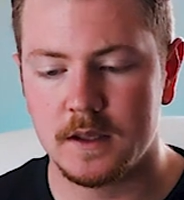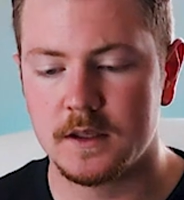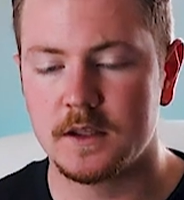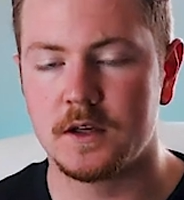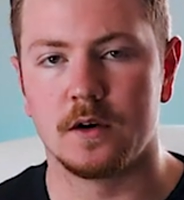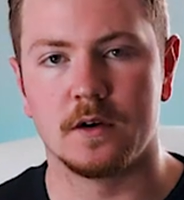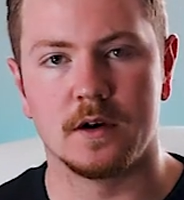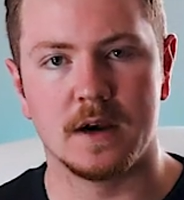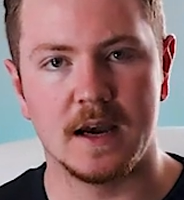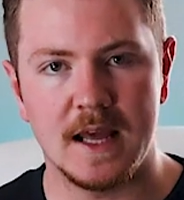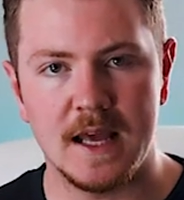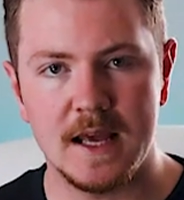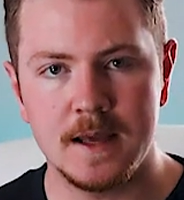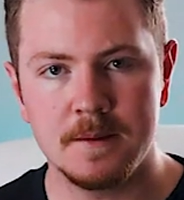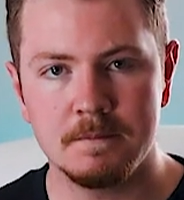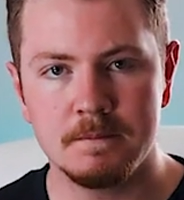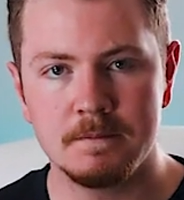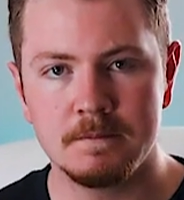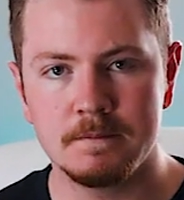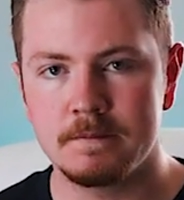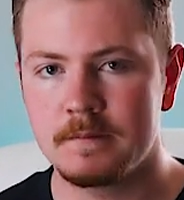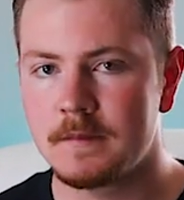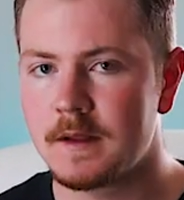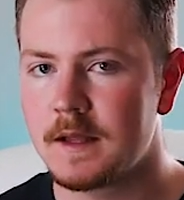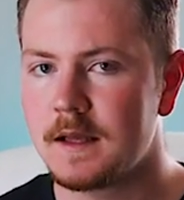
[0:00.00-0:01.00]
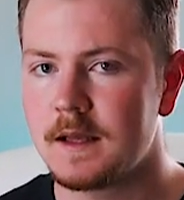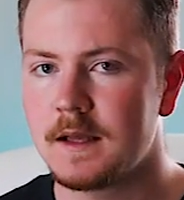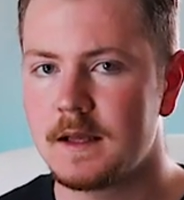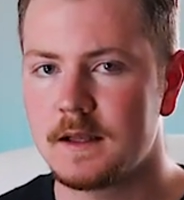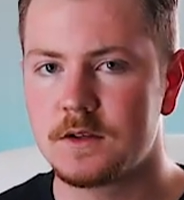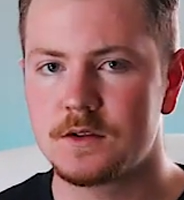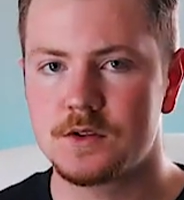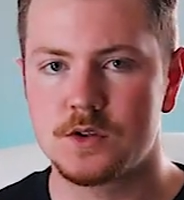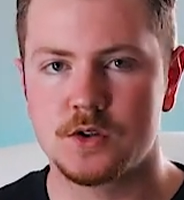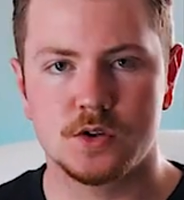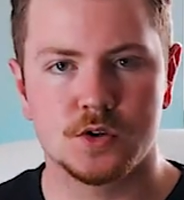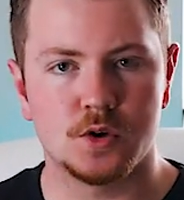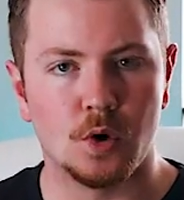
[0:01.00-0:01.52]
Your name,
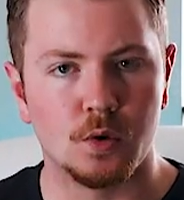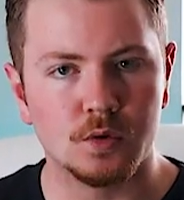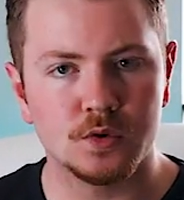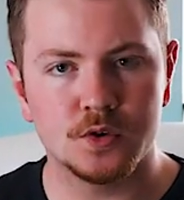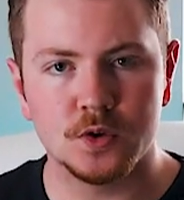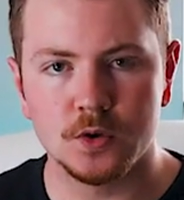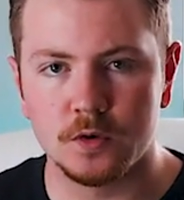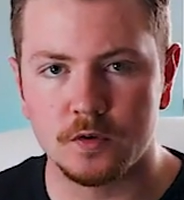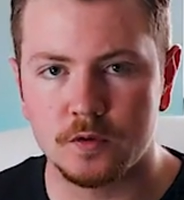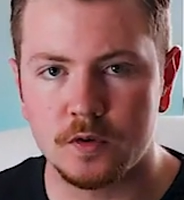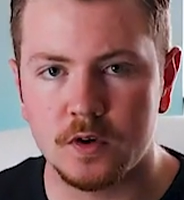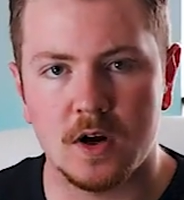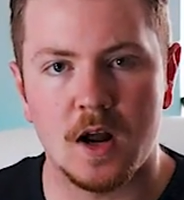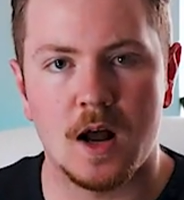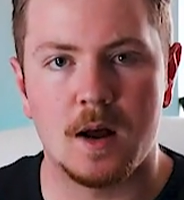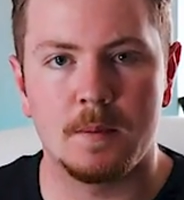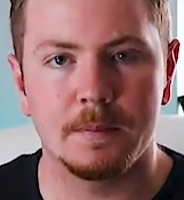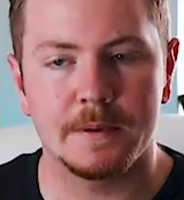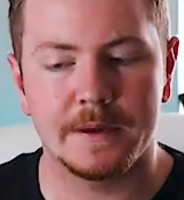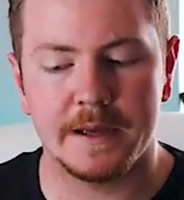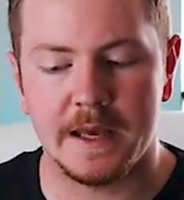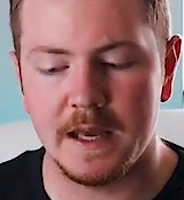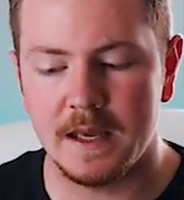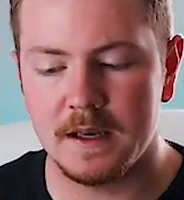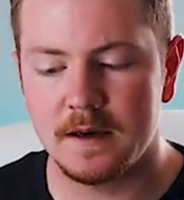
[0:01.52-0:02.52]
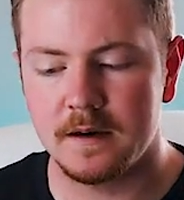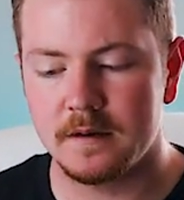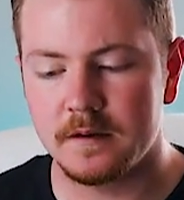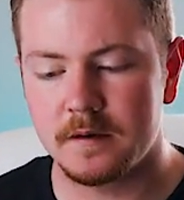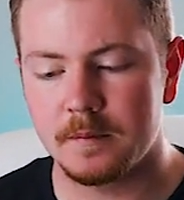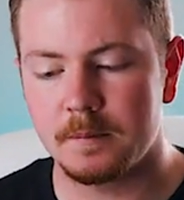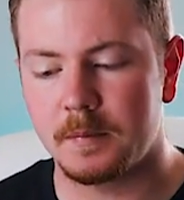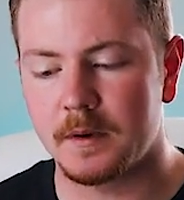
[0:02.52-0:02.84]
don't overcomplicate it,